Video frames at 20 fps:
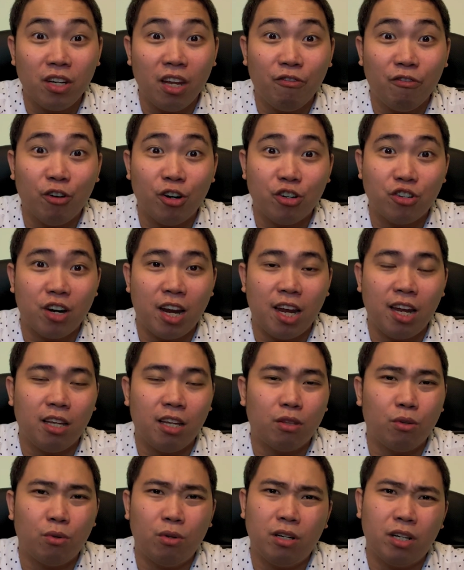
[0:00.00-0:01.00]
if you're trying
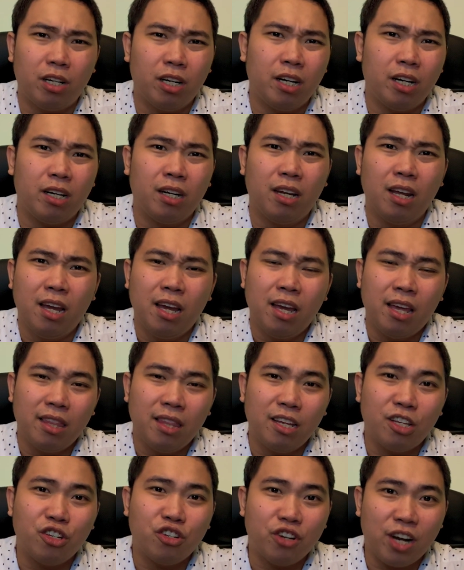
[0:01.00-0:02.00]
to learn
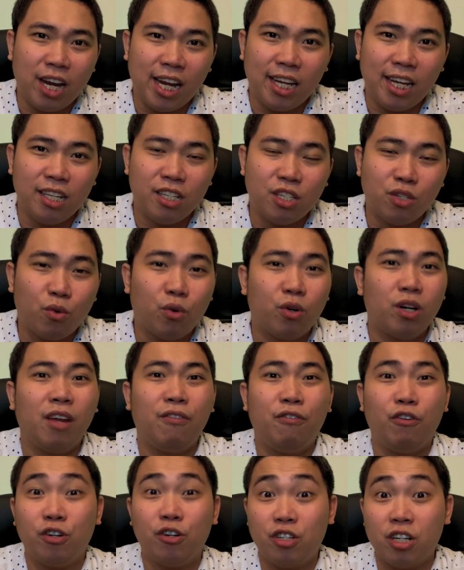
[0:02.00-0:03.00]
the trends or
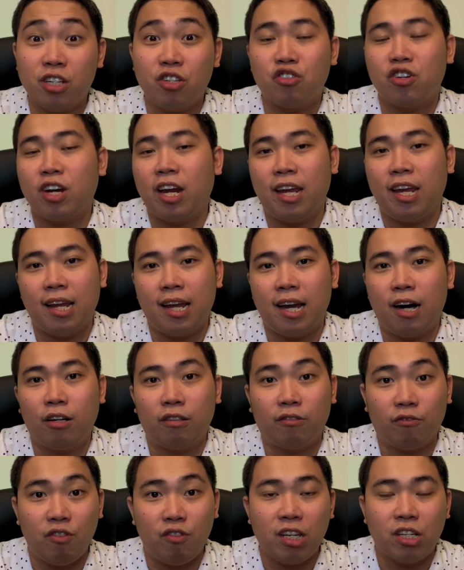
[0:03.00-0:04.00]
if you're just trying
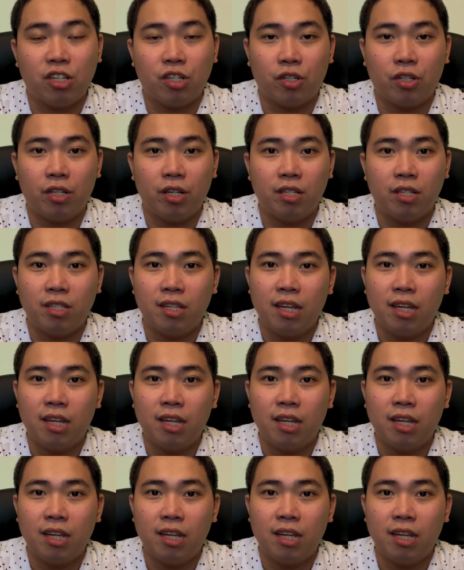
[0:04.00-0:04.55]
out features.